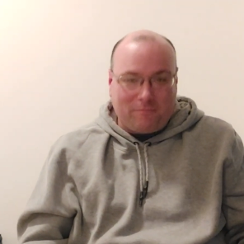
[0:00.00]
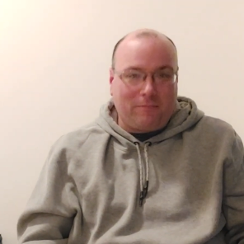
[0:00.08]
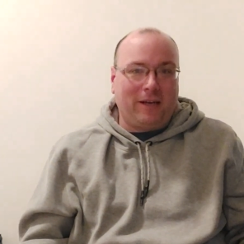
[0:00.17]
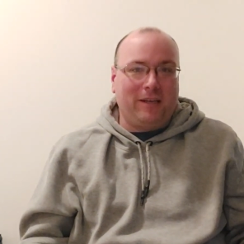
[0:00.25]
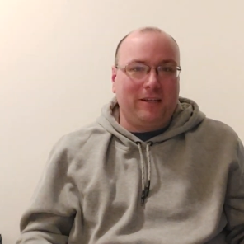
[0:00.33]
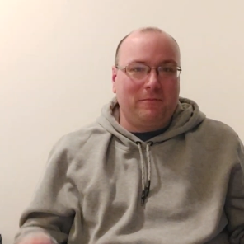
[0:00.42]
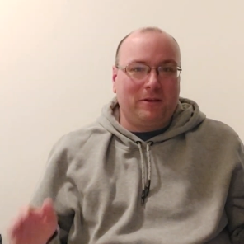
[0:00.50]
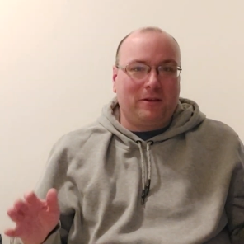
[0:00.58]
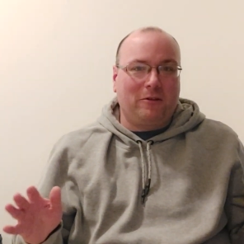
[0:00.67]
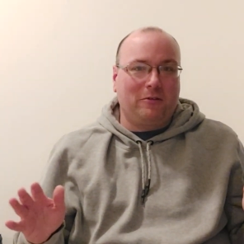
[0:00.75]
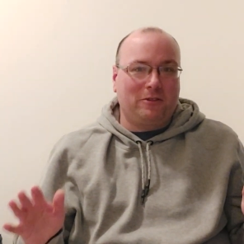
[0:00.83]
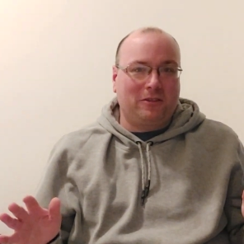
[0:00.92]
But I need to be
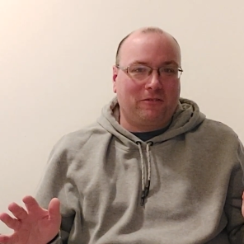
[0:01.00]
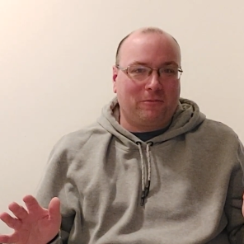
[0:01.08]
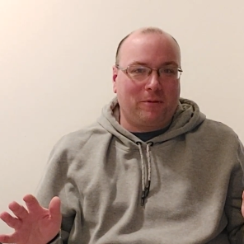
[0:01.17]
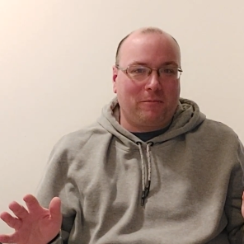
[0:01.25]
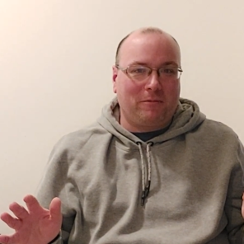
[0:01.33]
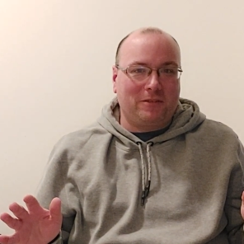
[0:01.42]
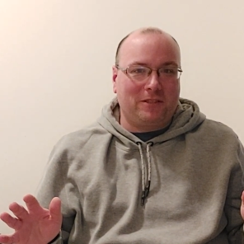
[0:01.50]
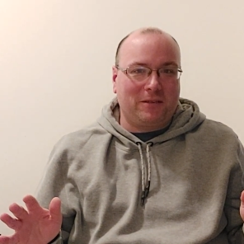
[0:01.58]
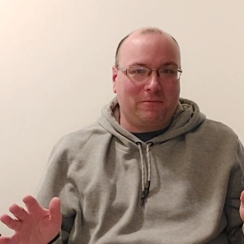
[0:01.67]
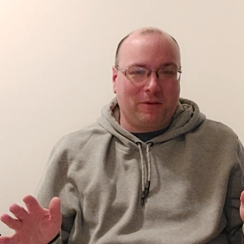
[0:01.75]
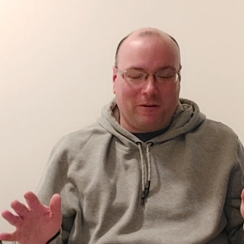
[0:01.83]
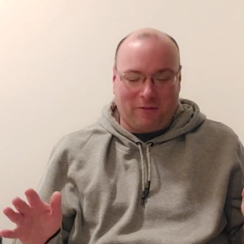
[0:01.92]
close enough for people to
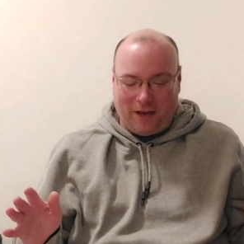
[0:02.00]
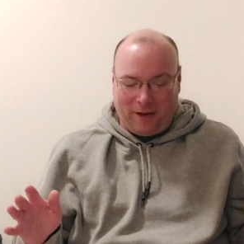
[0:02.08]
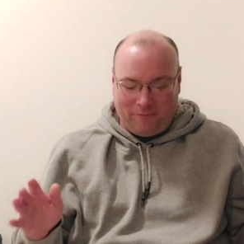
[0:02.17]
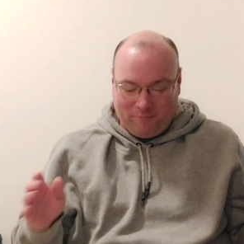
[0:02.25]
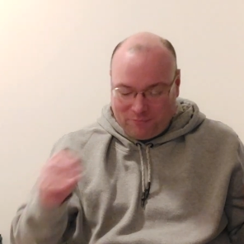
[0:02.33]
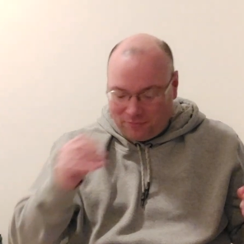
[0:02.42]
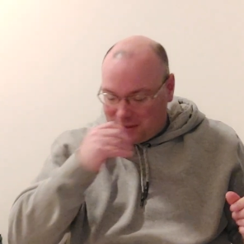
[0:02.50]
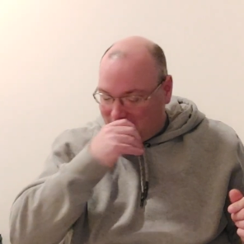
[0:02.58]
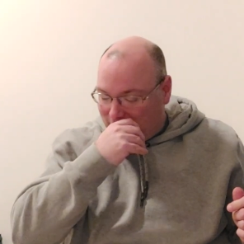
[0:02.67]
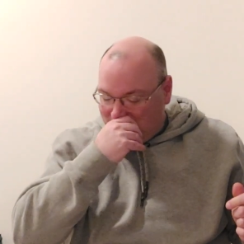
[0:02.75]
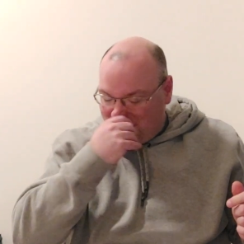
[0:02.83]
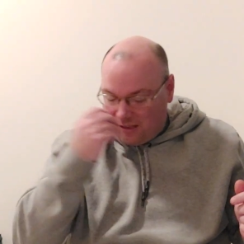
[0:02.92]
see me okay.
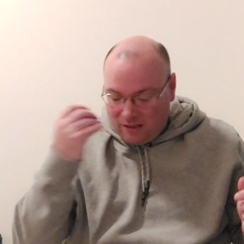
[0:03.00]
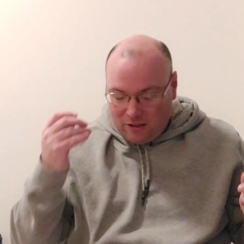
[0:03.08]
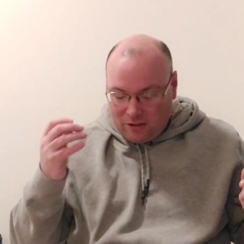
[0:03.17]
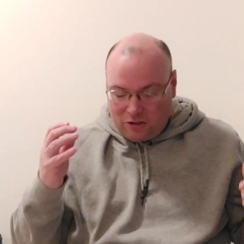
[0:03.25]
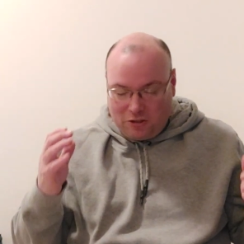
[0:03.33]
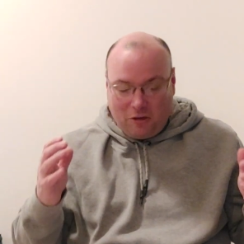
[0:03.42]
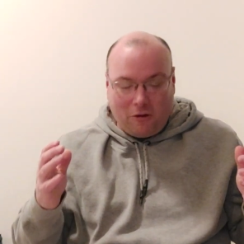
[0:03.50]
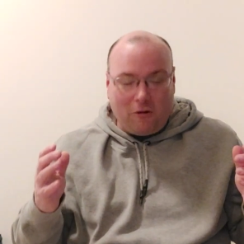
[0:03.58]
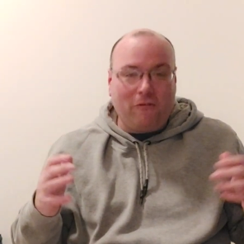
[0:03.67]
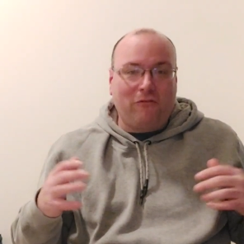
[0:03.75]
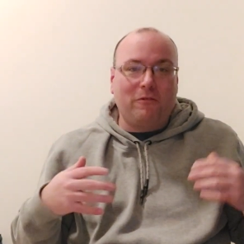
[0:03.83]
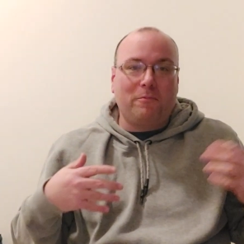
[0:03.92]

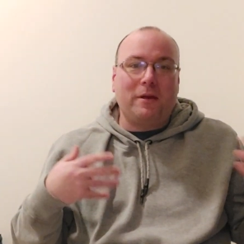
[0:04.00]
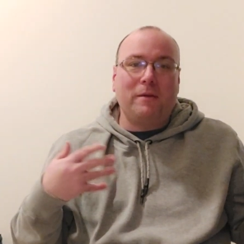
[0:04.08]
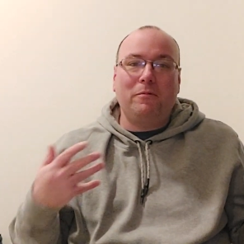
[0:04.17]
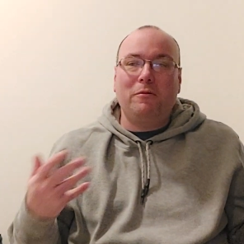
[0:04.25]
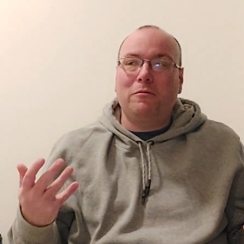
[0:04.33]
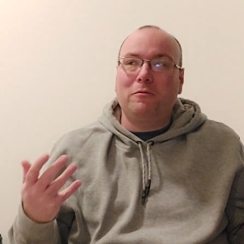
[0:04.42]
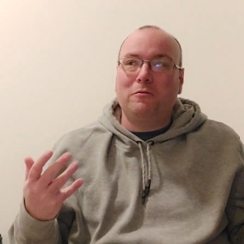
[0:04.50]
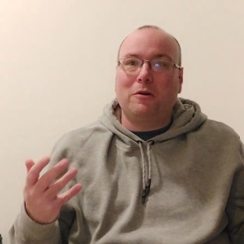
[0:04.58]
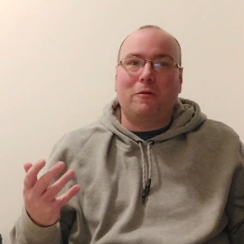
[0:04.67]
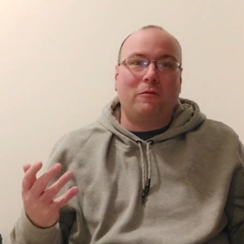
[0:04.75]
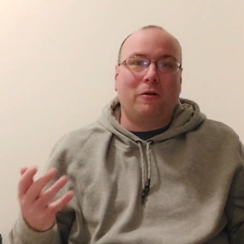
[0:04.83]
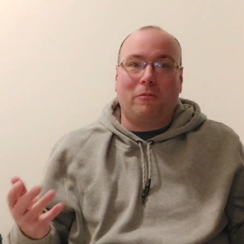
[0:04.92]
So, for people who
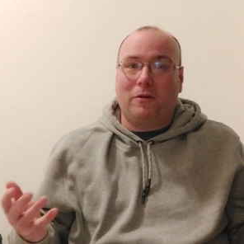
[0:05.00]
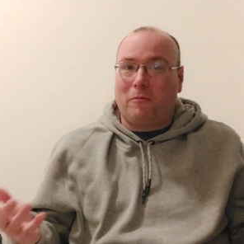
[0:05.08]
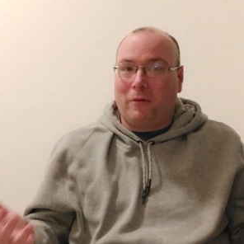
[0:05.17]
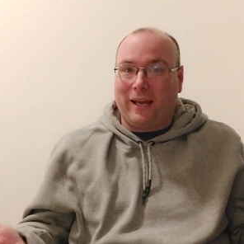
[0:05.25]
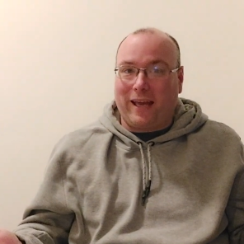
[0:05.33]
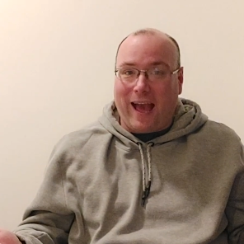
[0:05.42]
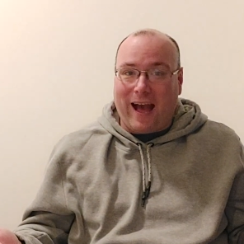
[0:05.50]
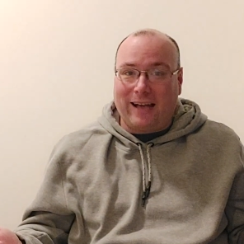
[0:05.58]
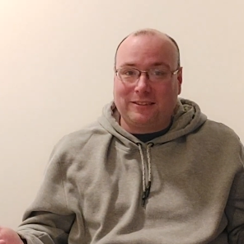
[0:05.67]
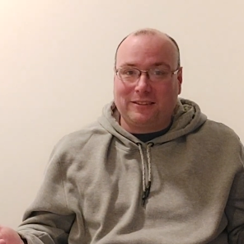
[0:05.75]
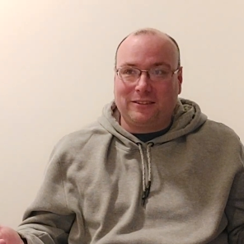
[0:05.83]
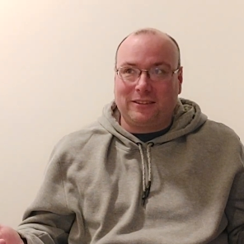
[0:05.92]
don't know what a White
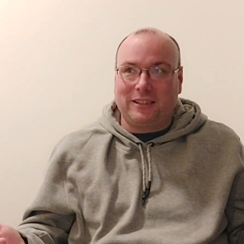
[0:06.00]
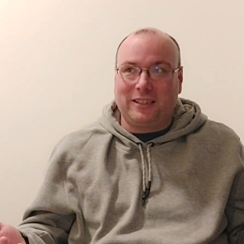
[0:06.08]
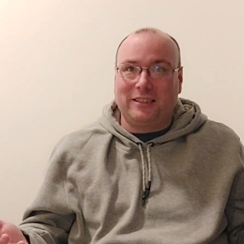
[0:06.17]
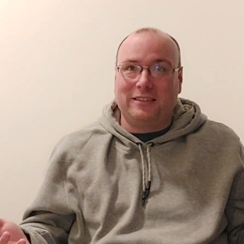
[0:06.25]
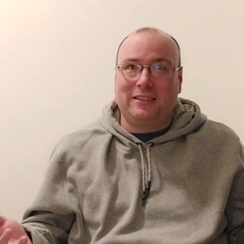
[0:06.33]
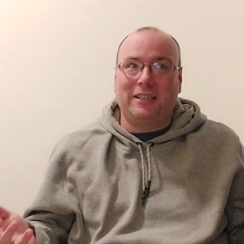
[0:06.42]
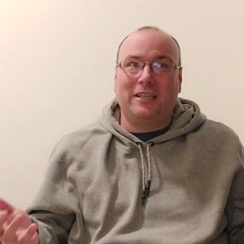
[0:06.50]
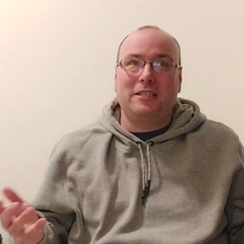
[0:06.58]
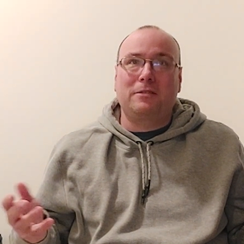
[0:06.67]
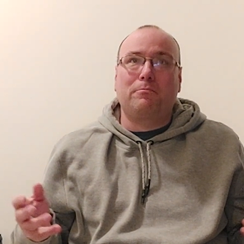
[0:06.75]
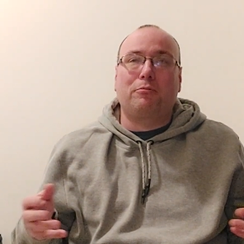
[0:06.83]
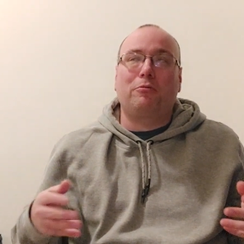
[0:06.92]
Castles is,
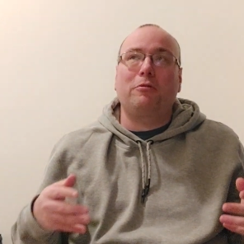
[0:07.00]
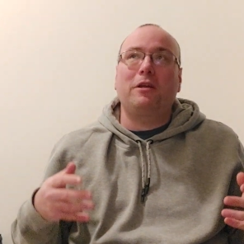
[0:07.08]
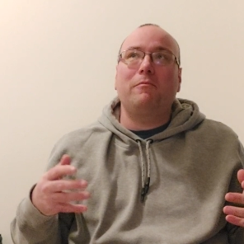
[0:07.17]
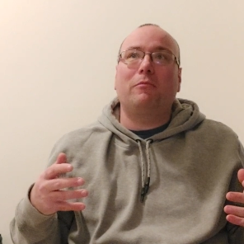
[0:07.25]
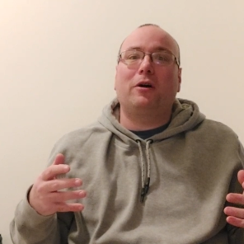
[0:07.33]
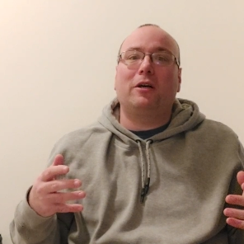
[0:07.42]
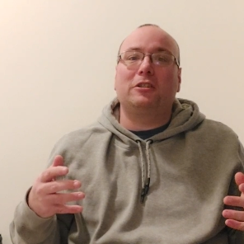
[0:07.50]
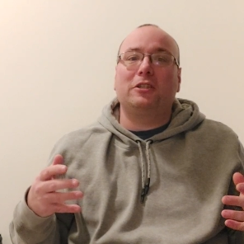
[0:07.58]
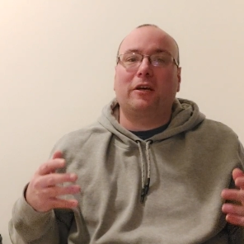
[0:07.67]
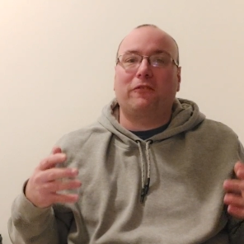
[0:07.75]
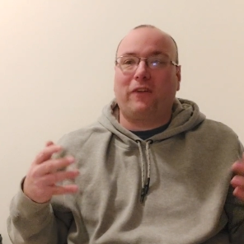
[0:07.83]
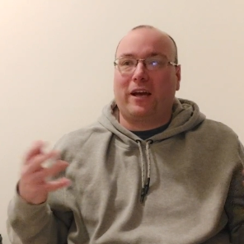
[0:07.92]
it's pretty much
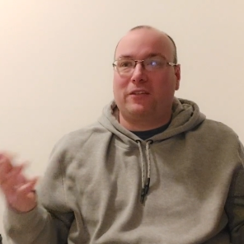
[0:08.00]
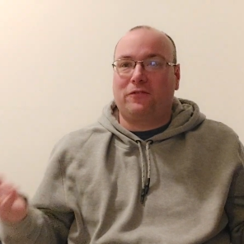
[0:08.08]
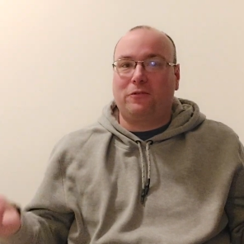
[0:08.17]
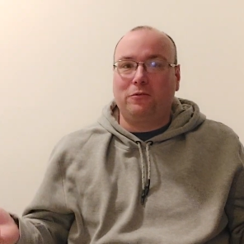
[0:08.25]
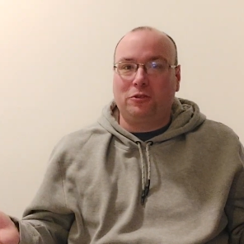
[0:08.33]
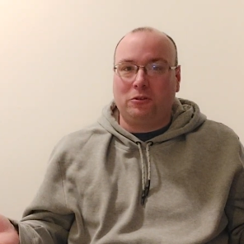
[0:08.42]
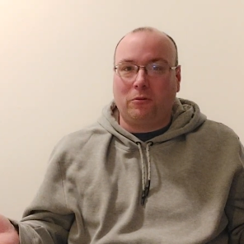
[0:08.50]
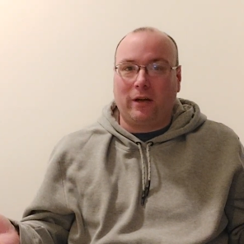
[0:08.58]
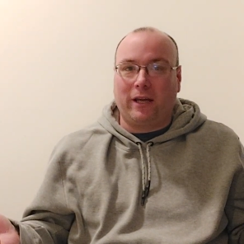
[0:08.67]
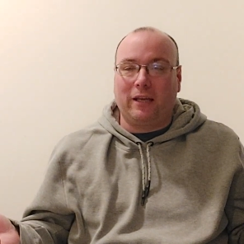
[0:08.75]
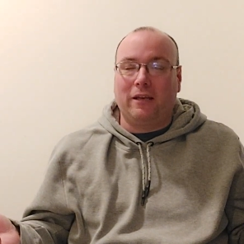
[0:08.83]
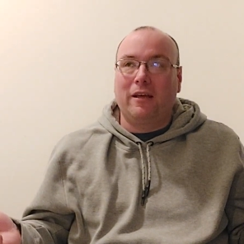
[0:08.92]
a fast food
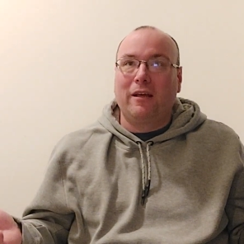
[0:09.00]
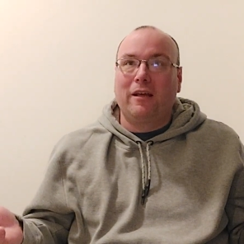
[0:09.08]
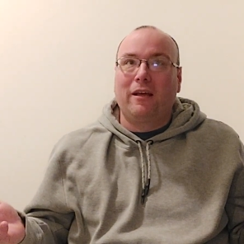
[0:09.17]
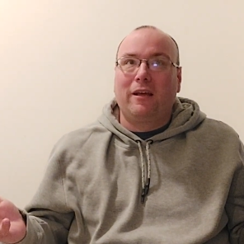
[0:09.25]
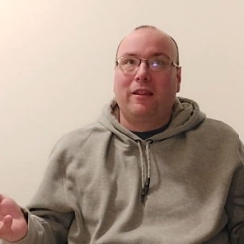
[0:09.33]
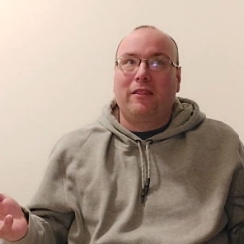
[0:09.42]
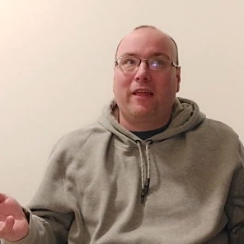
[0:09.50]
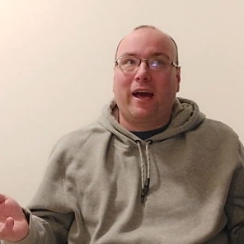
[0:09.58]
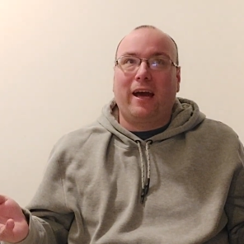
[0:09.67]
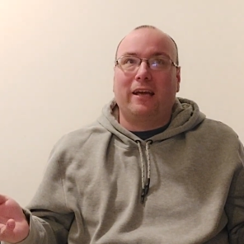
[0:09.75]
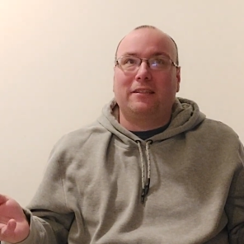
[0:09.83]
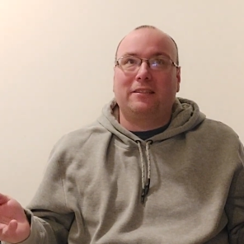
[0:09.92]
joint
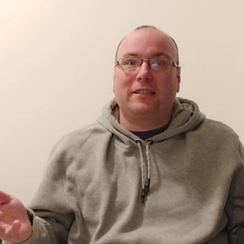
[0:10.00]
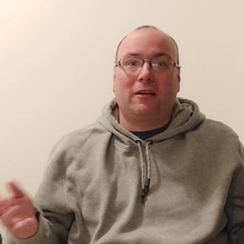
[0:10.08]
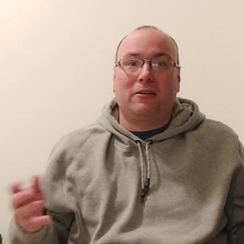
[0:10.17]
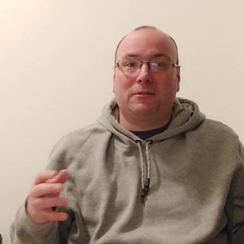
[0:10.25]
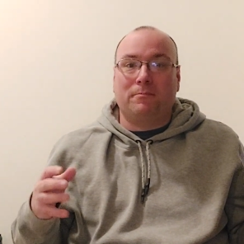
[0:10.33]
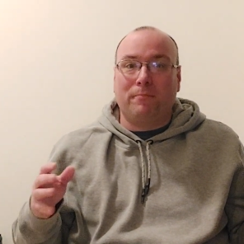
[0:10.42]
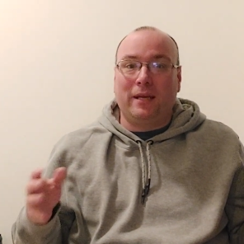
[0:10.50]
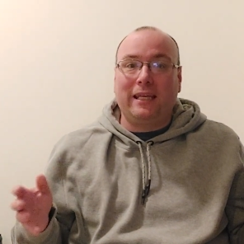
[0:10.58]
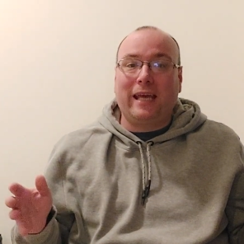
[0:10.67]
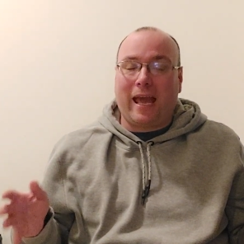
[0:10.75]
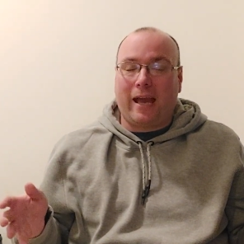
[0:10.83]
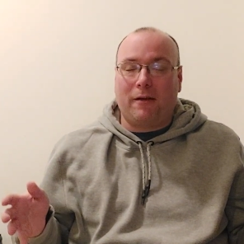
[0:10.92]
that sells
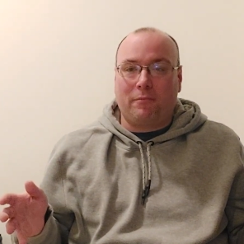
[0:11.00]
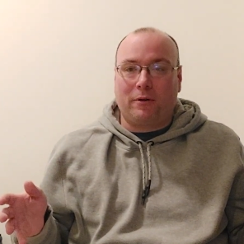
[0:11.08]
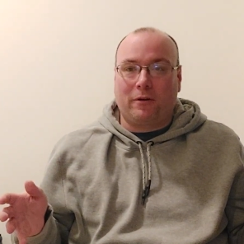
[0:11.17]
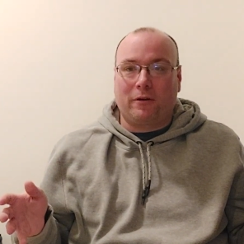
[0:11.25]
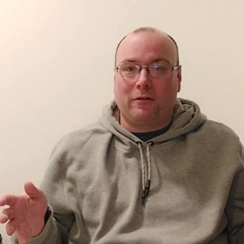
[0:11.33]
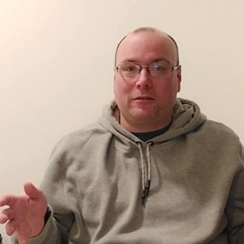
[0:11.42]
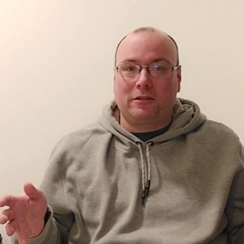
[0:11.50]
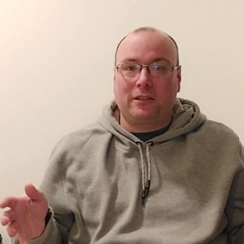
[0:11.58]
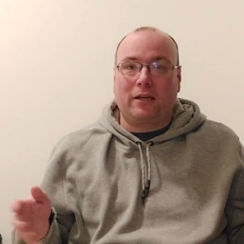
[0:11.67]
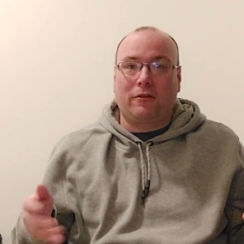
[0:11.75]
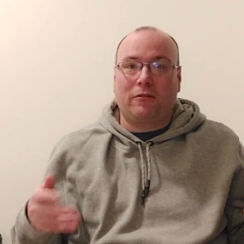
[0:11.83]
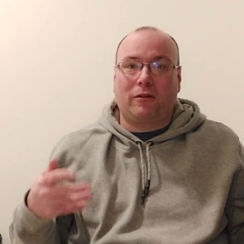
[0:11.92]
mini hamburgers
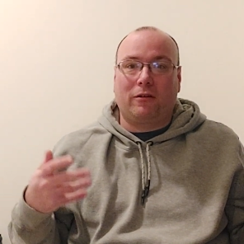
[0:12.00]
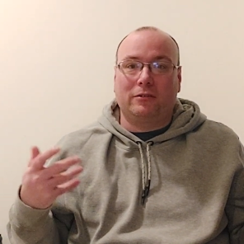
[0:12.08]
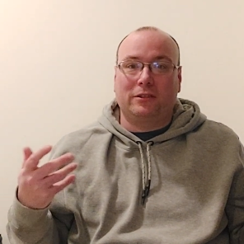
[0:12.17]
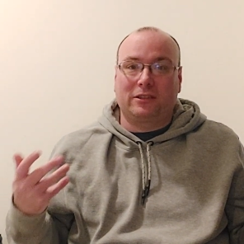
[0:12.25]
that are called